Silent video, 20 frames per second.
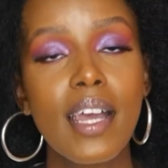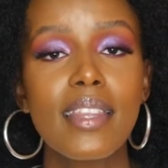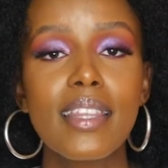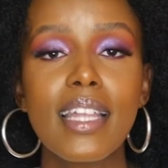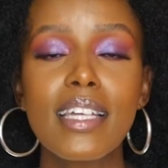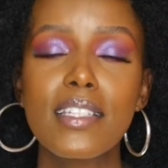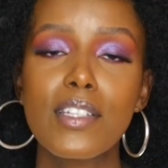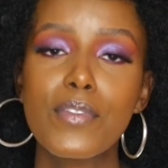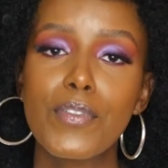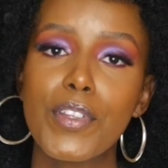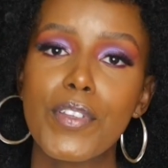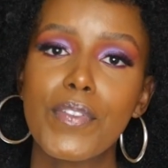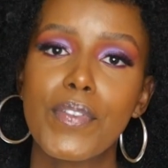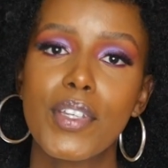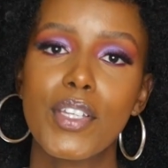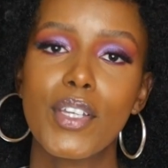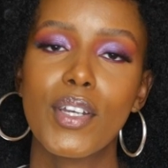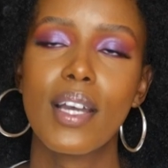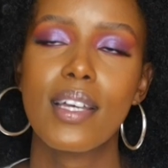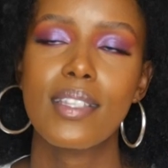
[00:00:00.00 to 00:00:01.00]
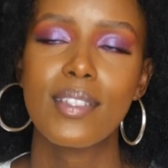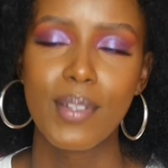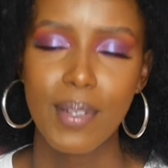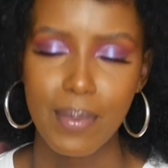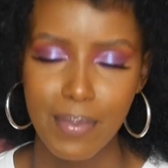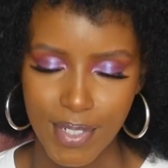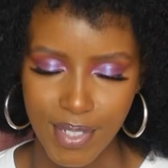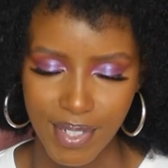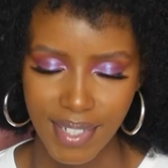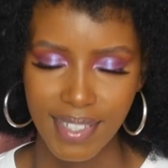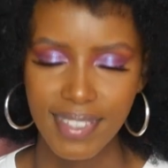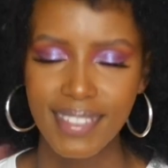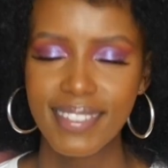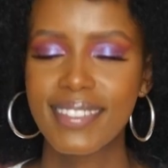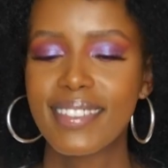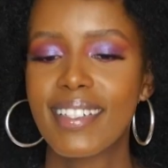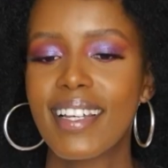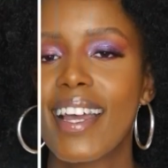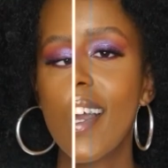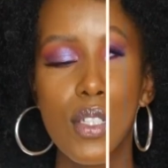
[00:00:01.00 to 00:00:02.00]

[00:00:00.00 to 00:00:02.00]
That's it for the video, guys. No, I'm joking.